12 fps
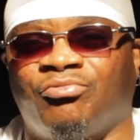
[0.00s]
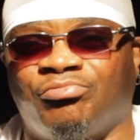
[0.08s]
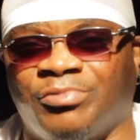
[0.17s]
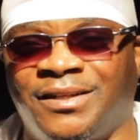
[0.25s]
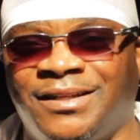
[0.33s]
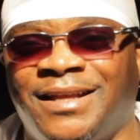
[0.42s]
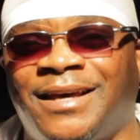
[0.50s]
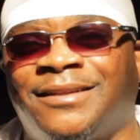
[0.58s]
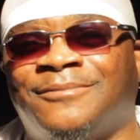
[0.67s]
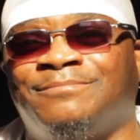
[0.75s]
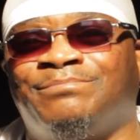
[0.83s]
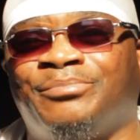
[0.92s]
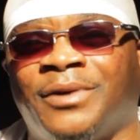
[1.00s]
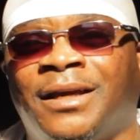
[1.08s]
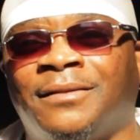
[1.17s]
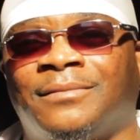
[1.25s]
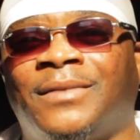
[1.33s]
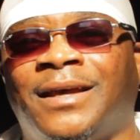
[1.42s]
running out of
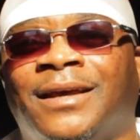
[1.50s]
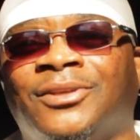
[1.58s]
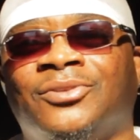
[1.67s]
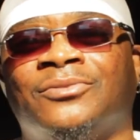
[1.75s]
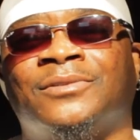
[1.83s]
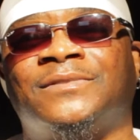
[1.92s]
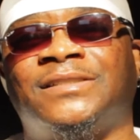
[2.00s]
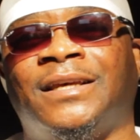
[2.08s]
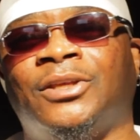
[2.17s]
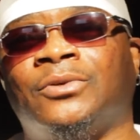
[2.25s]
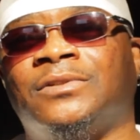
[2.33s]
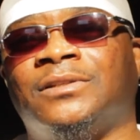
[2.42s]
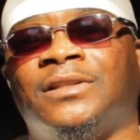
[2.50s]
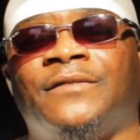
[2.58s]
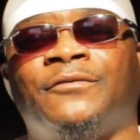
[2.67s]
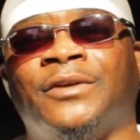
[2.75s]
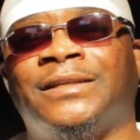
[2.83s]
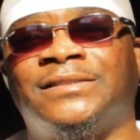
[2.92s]
breath man you know what i'm saying your
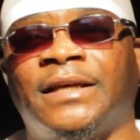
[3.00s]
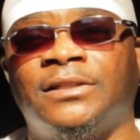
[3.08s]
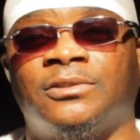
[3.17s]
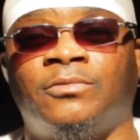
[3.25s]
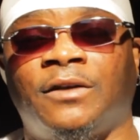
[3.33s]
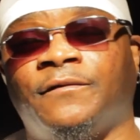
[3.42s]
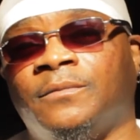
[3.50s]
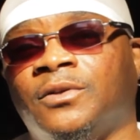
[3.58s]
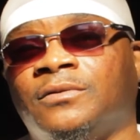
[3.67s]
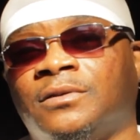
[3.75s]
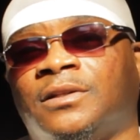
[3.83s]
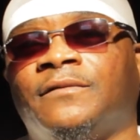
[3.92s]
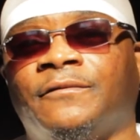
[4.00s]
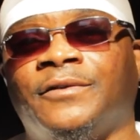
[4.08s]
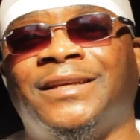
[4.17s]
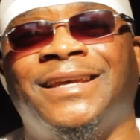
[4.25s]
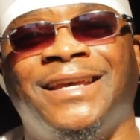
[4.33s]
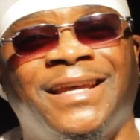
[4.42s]
delivery it takes away from your
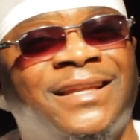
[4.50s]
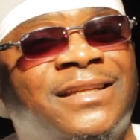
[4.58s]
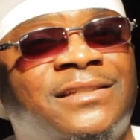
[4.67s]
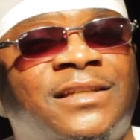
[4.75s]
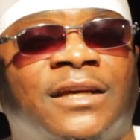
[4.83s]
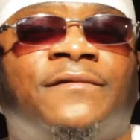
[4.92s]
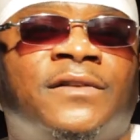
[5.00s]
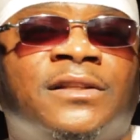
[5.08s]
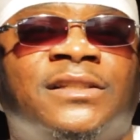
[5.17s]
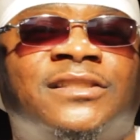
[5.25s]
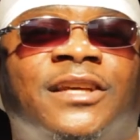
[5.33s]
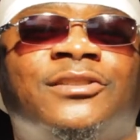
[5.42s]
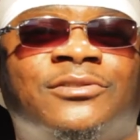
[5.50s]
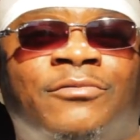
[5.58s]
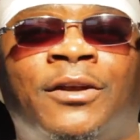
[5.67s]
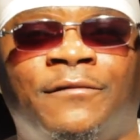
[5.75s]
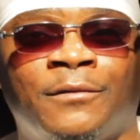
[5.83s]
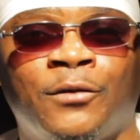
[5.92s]
delivery and it definitely takes
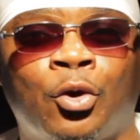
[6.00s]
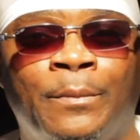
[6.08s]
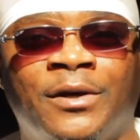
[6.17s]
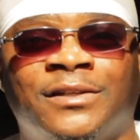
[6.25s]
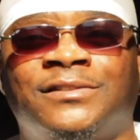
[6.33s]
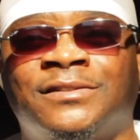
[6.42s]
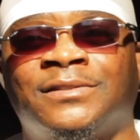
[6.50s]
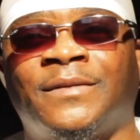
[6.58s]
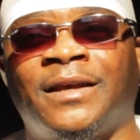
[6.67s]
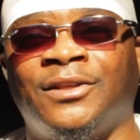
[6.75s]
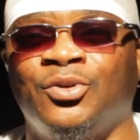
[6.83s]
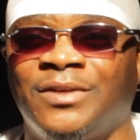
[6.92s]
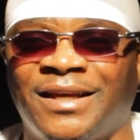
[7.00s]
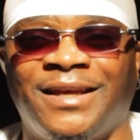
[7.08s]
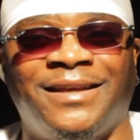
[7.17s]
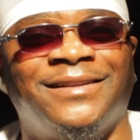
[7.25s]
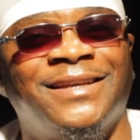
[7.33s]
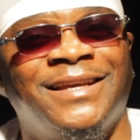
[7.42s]
away from your punches man you
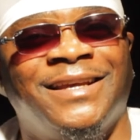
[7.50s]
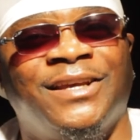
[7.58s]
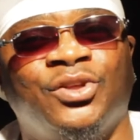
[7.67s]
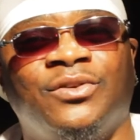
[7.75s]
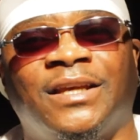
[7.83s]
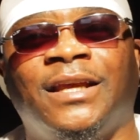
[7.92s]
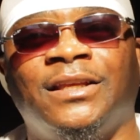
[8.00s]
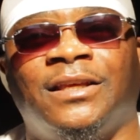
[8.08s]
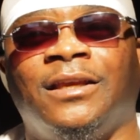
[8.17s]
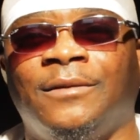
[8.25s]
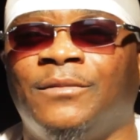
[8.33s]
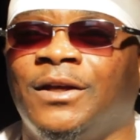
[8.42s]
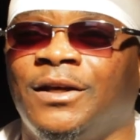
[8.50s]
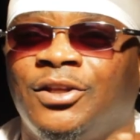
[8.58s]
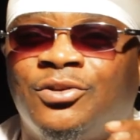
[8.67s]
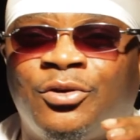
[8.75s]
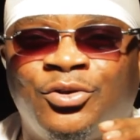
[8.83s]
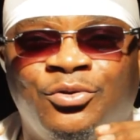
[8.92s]
can't you can't keep
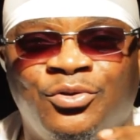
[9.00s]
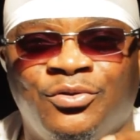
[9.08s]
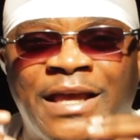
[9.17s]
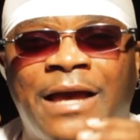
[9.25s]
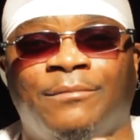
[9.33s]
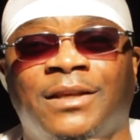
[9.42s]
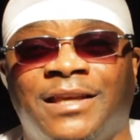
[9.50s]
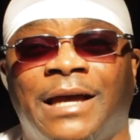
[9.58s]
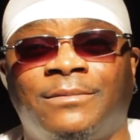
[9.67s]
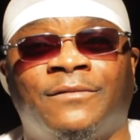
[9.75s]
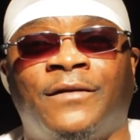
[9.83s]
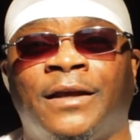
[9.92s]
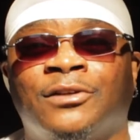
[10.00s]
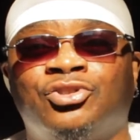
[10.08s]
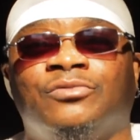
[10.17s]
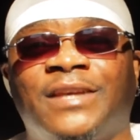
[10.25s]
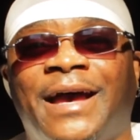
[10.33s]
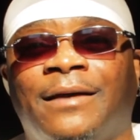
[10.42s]
you know you, you got me captivated
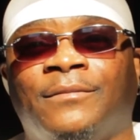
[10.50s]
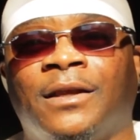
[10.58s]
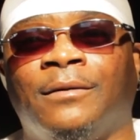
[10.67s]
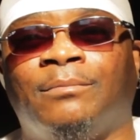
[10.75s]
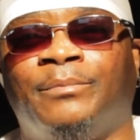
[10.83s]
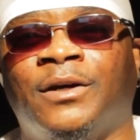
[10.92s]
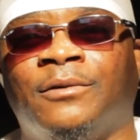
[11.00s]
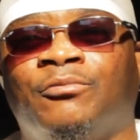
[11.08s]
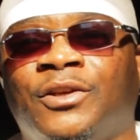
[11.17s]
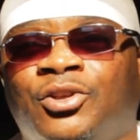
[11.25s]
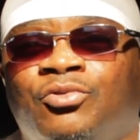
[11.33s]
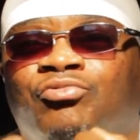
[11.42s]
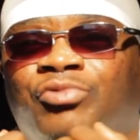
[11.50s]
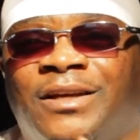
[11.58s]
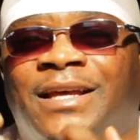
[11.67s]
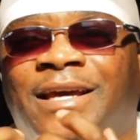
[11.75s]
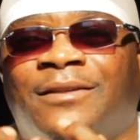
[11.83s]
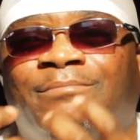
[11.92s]
you got me but when you
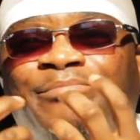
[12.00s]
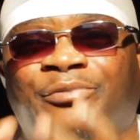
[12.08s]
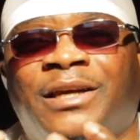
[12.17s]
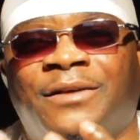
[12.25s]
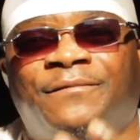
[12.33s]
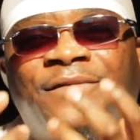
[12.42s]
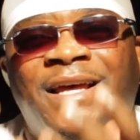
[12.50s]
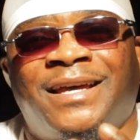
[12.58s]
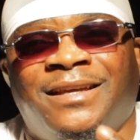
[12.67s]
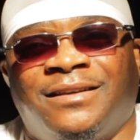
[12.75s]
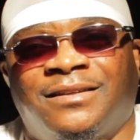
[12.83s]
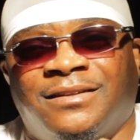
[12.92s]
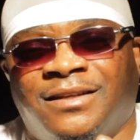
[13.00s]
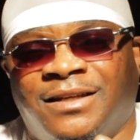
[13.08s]
run out of breath like